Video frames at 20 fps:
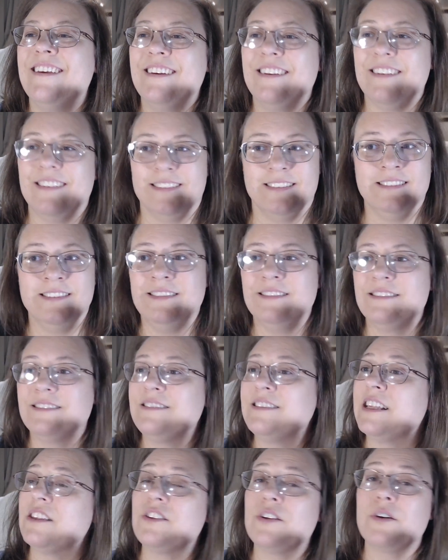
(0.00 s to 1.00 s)

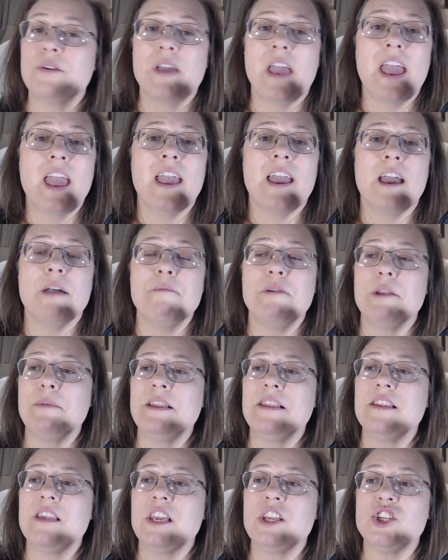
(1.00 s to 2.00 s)
It's okay. I'm going to be
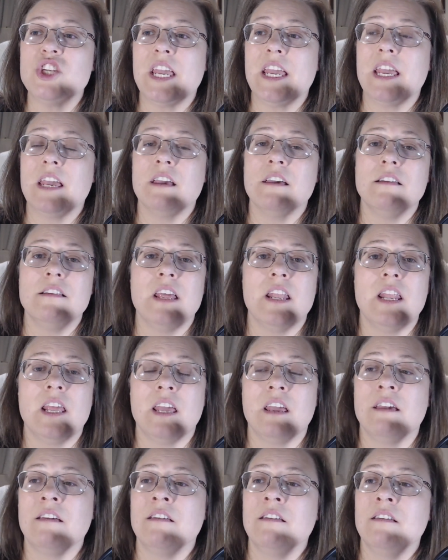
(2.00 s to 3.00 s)
teaching
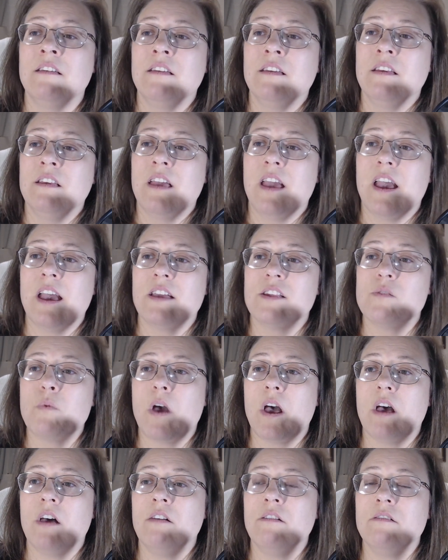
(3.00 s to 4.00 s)
knitting as
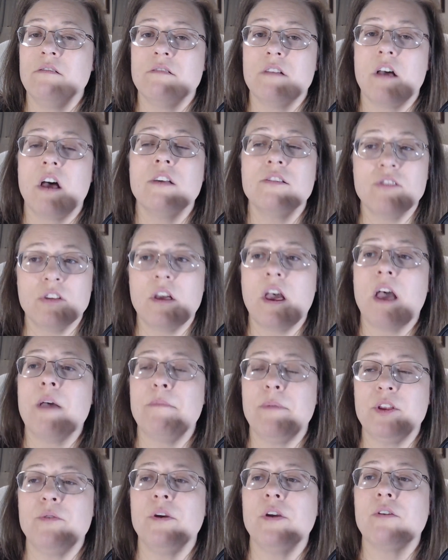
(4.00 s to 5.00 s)
well. I'll still
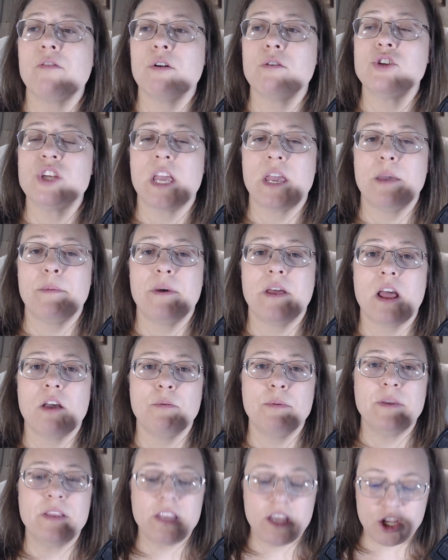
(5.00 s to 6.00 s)
be doing crochet, but I will
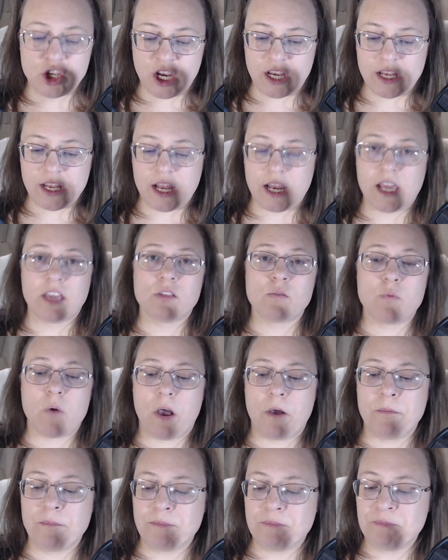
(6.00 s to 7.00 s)
be teaching knitting as
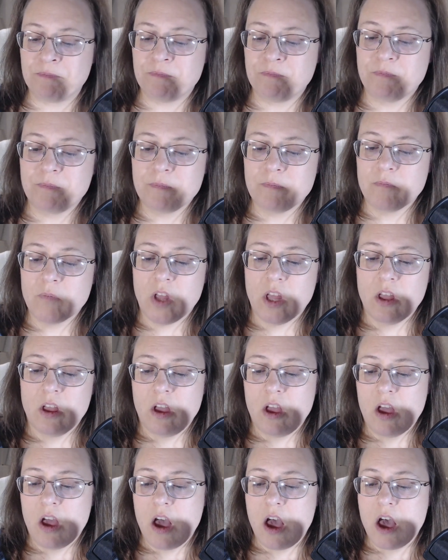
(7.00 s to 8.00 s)
well.
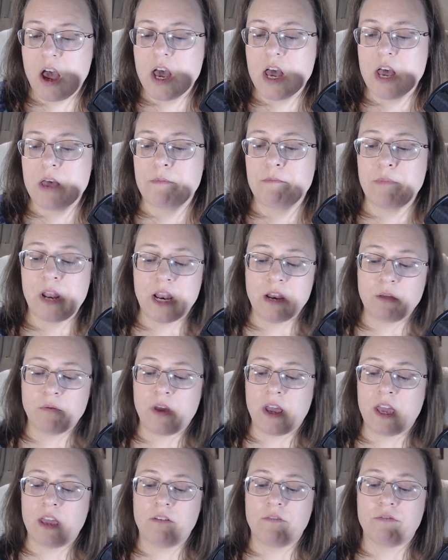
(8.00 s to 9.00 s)
But
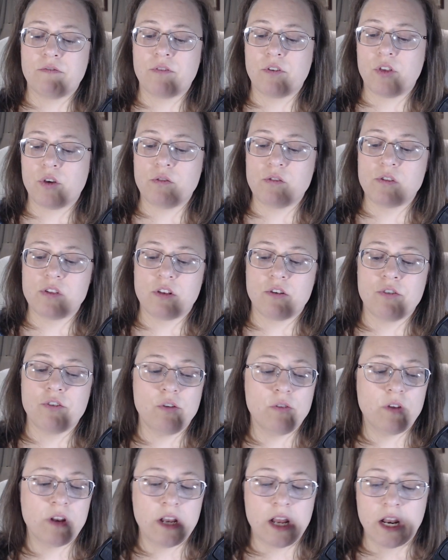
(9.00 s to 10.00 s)
anyway, for those that are new
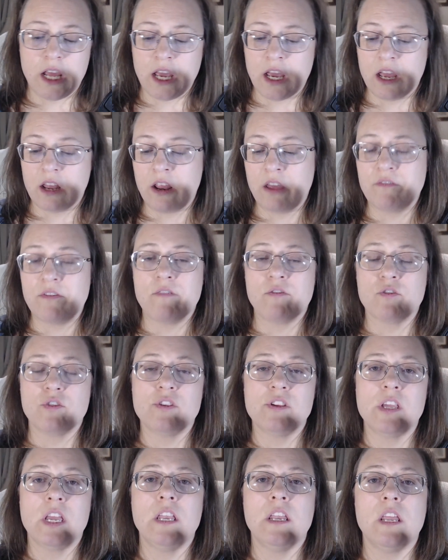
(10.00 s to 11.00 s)
to knitting and have never
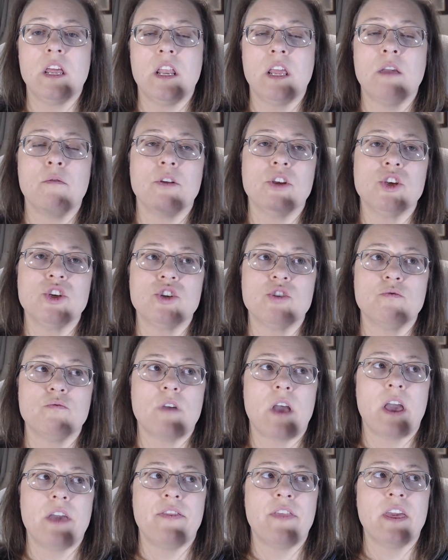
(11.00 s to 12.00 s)
seen knitting, which
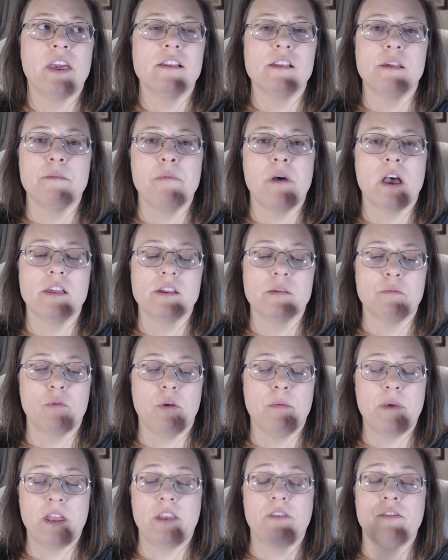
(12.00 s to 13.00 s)
I think is impossible,
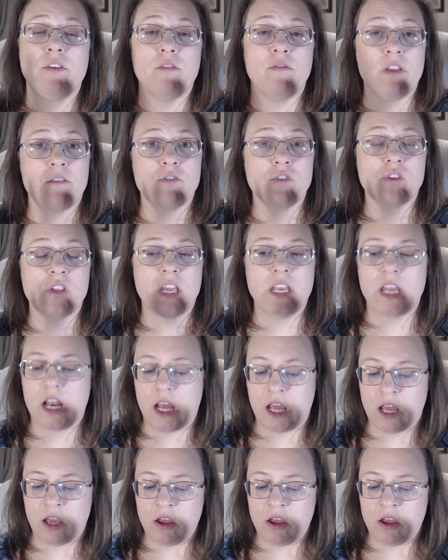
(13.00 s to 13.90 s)
but if you've never seen knitting